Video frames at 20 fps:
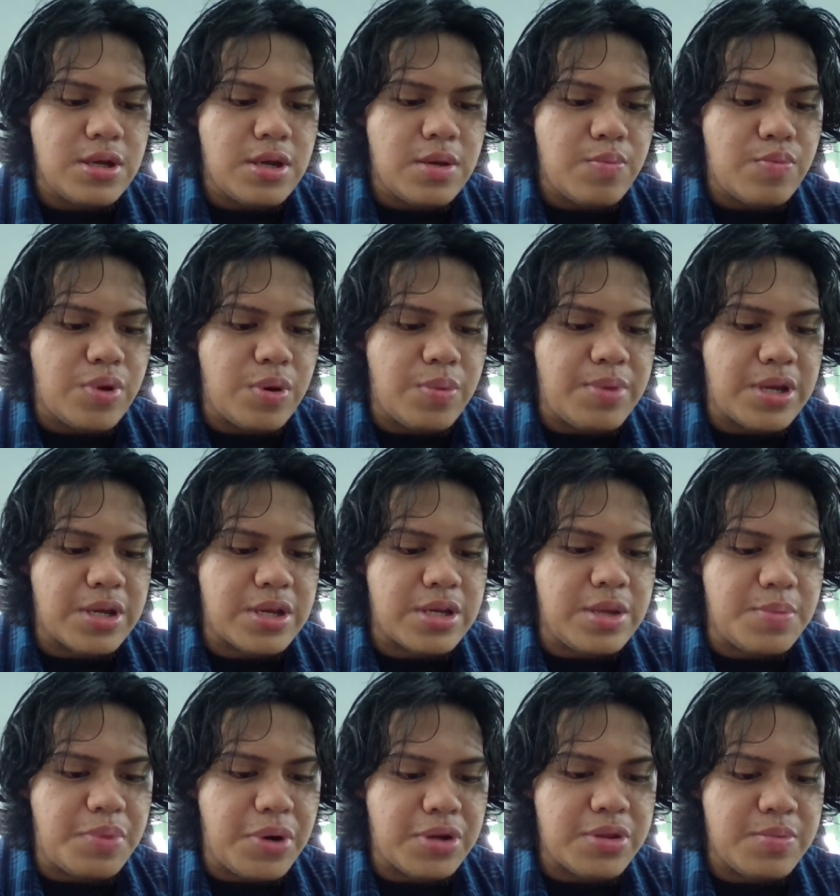public
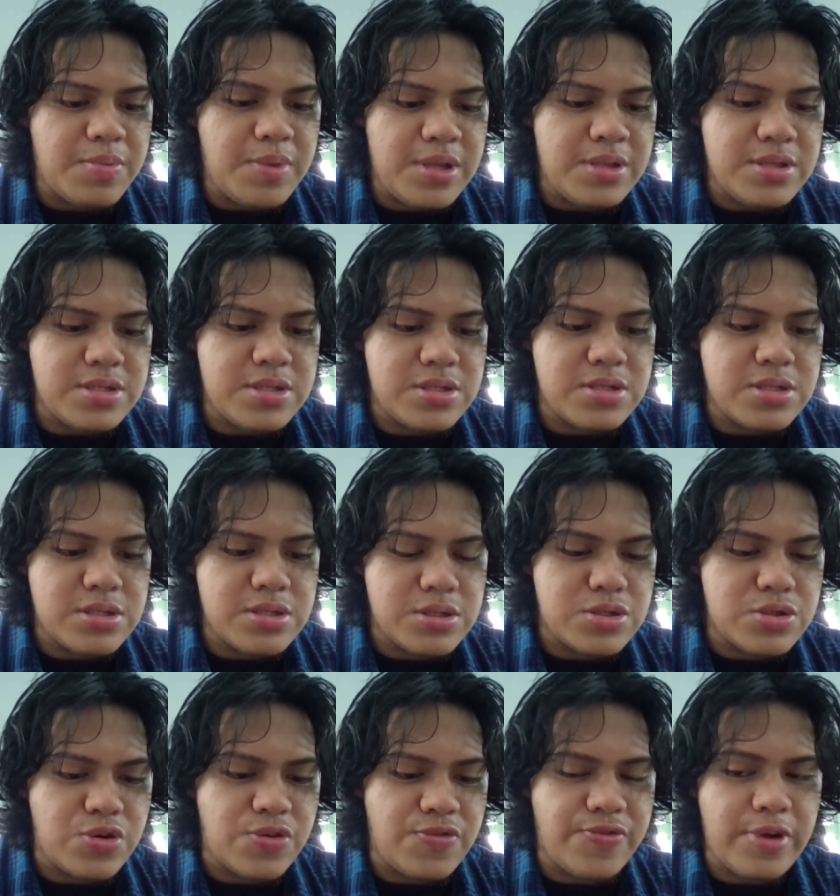departments,
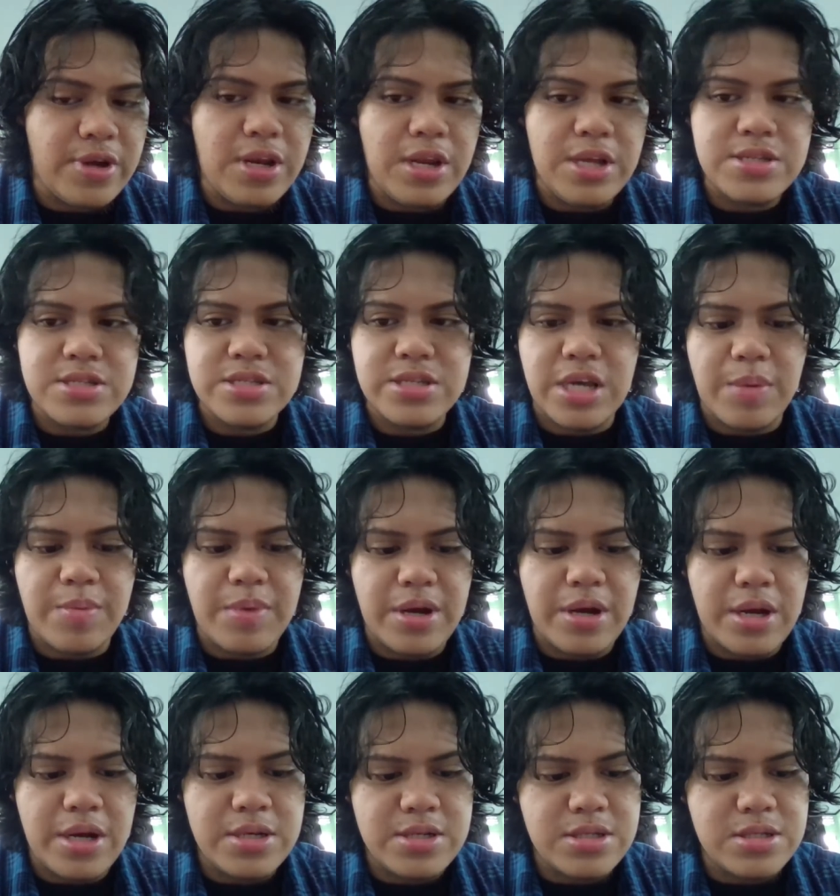surveillance
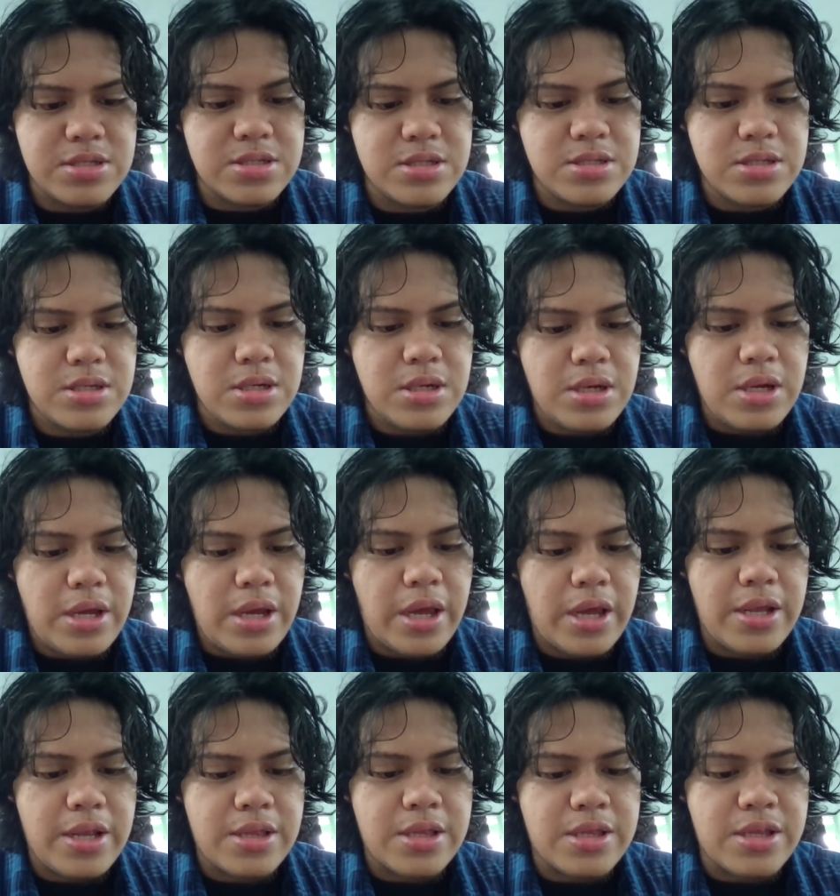cameras,
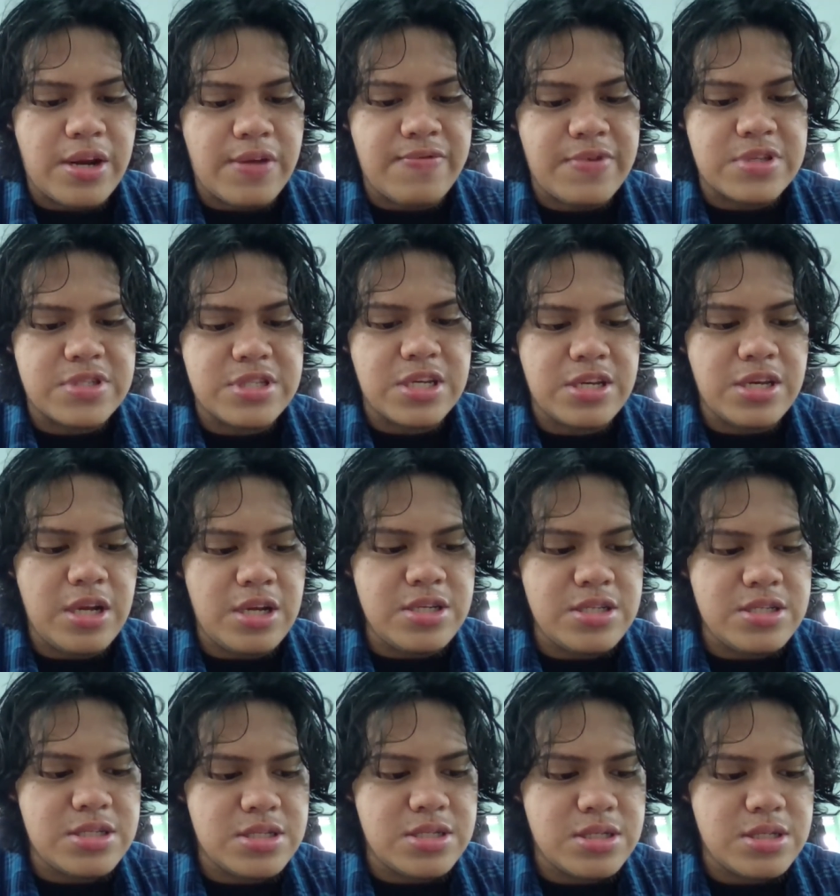and traffic signals
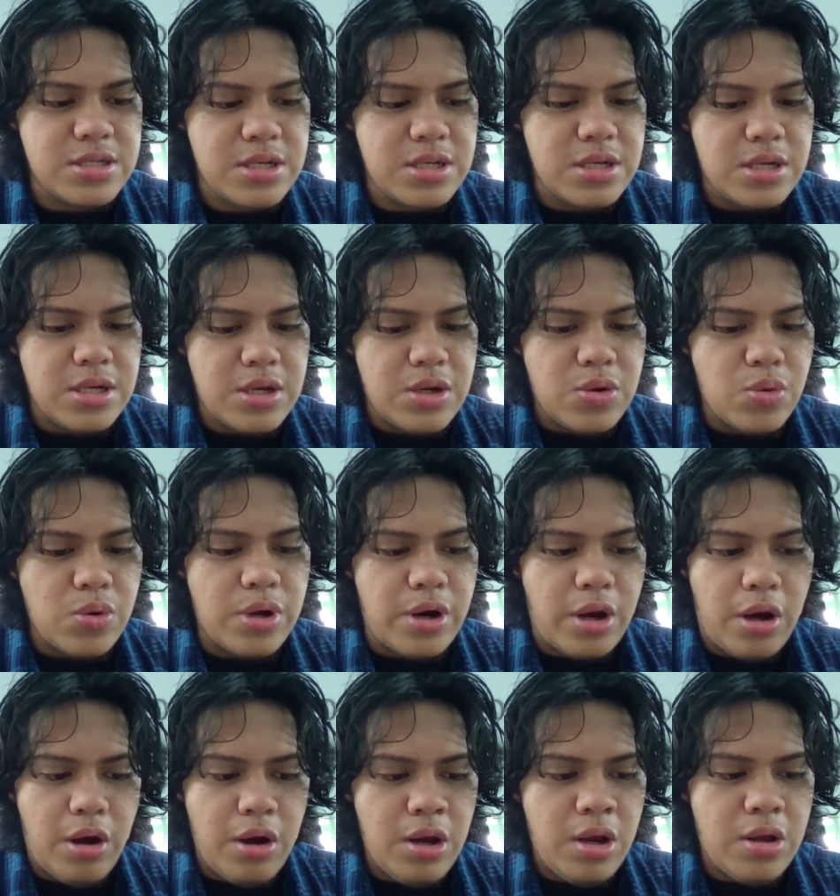were
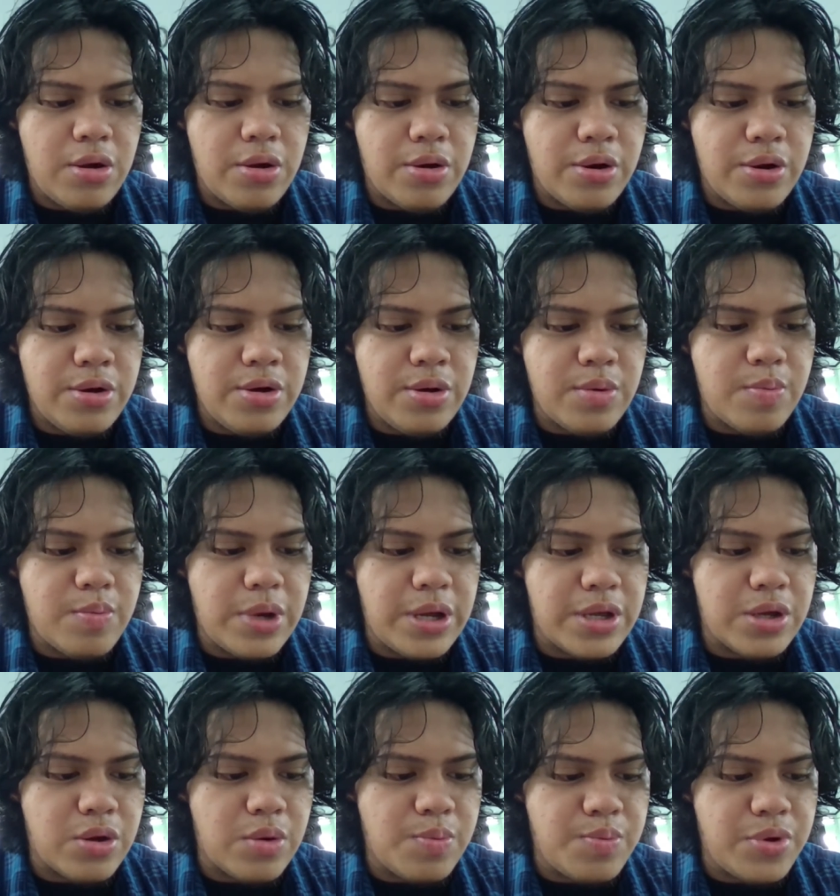all run by
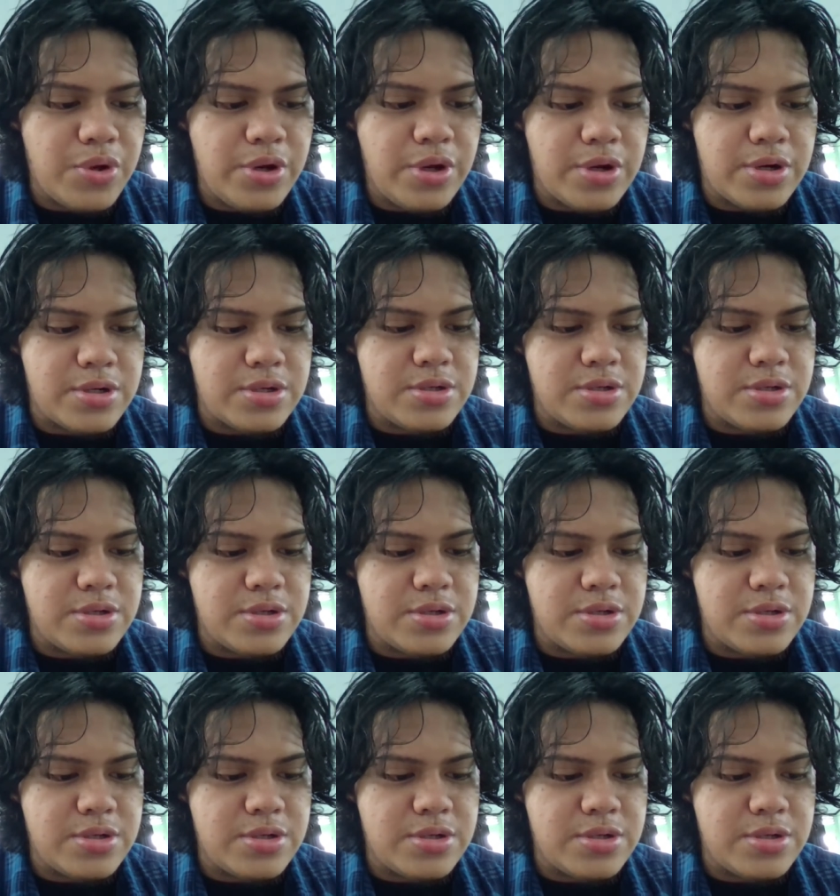computers.